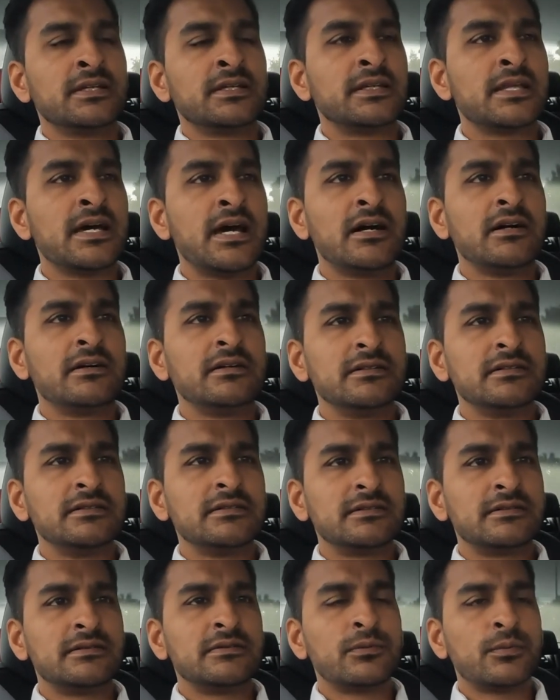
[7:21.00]
Now,
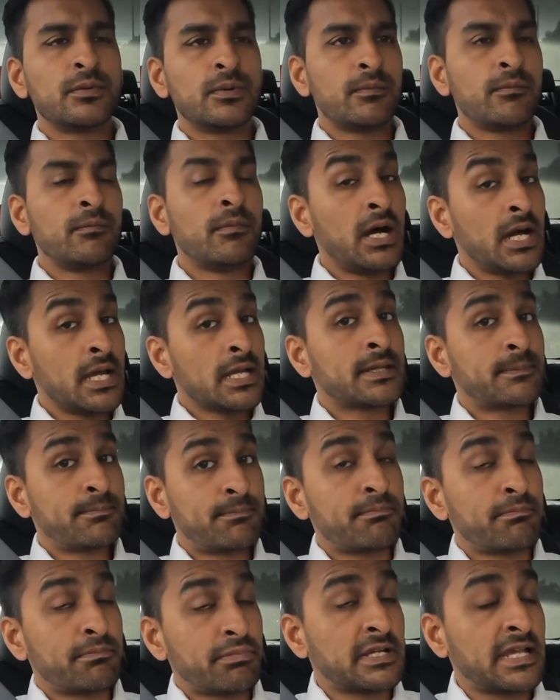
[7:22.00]
my
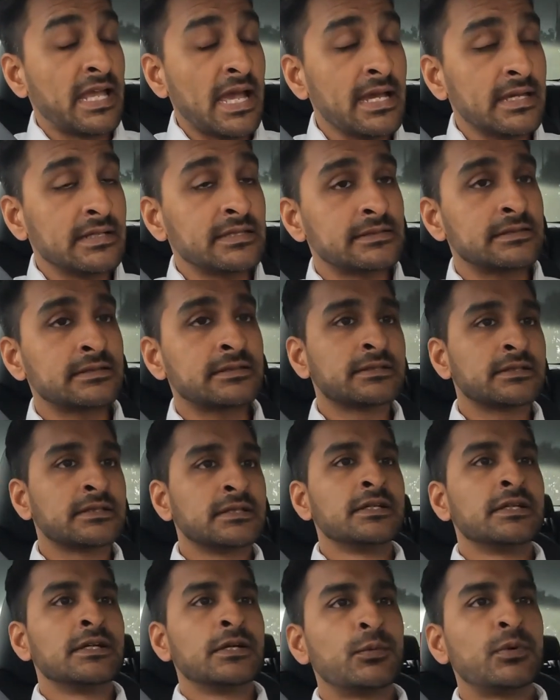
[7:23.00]
guess
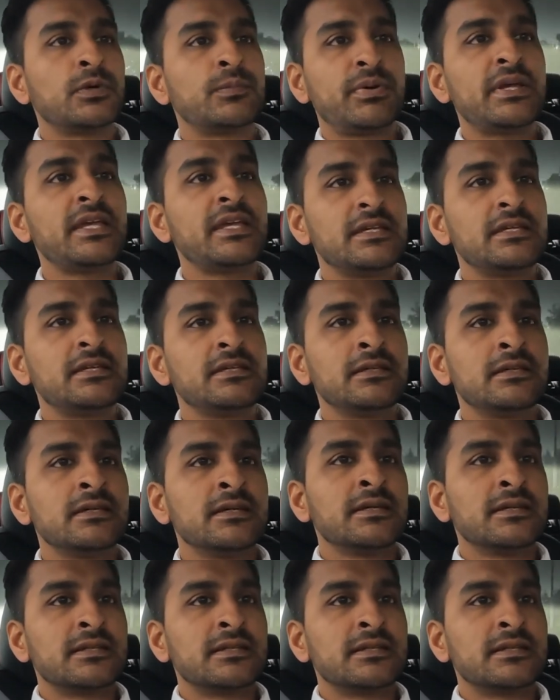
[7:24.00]
would be